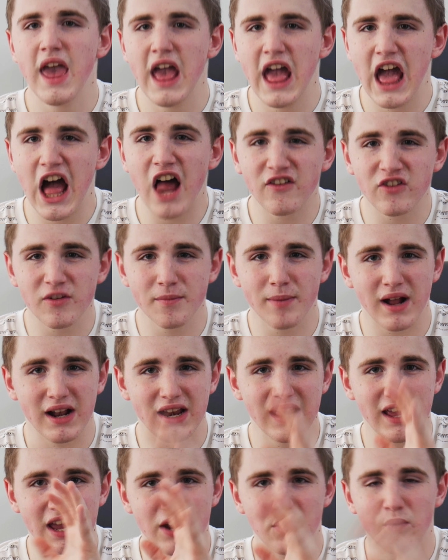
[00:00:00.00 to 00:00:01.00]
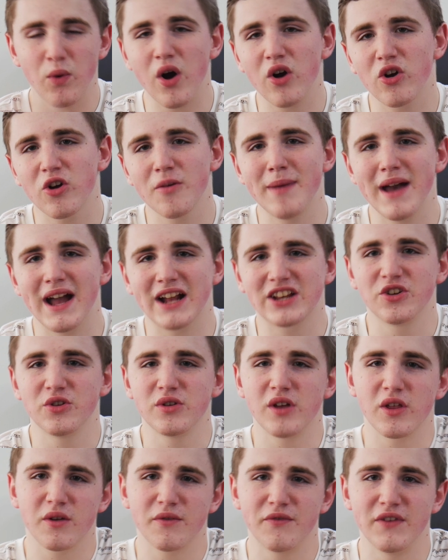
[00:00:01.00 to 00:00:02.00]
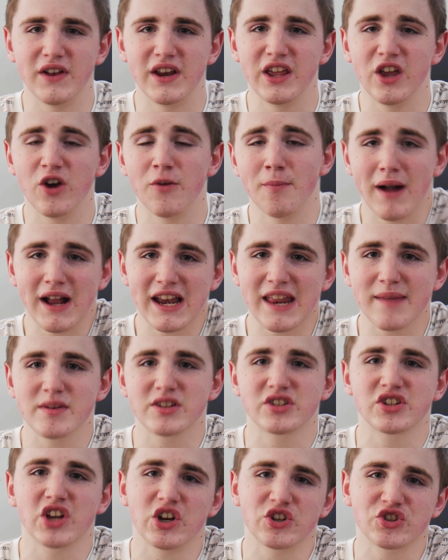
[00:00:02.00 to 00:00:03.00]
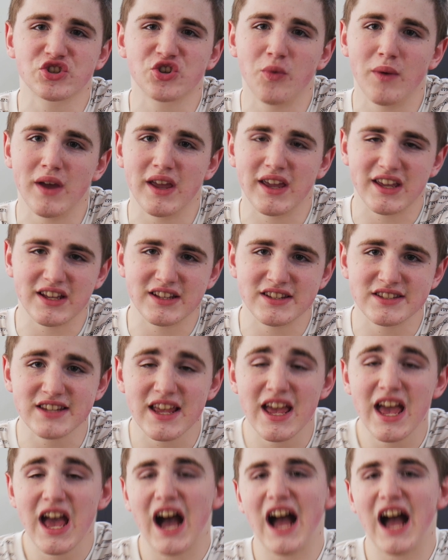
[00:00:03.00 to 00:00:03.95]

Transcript: Hello everybody and welcome back to another video. My name is Joshua Winkens.